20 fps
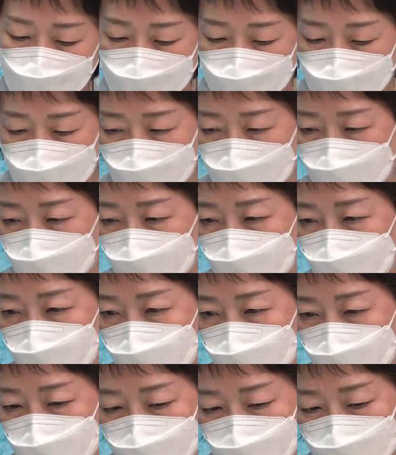It's now time for
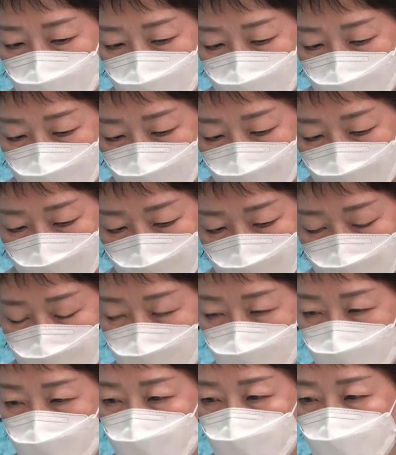questions.
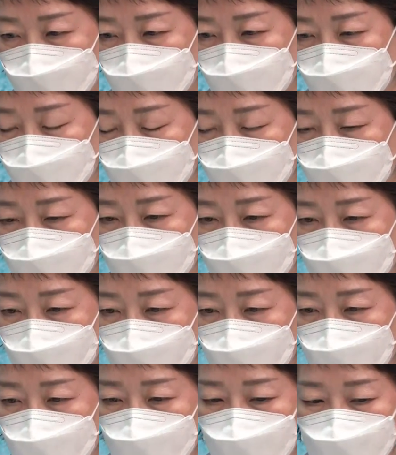Please identify
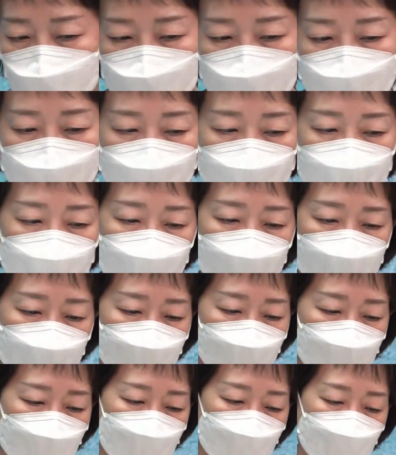the organization you
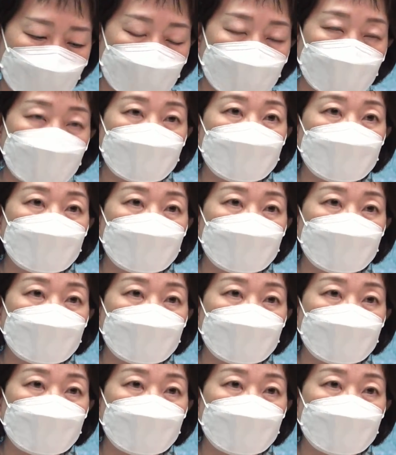represent.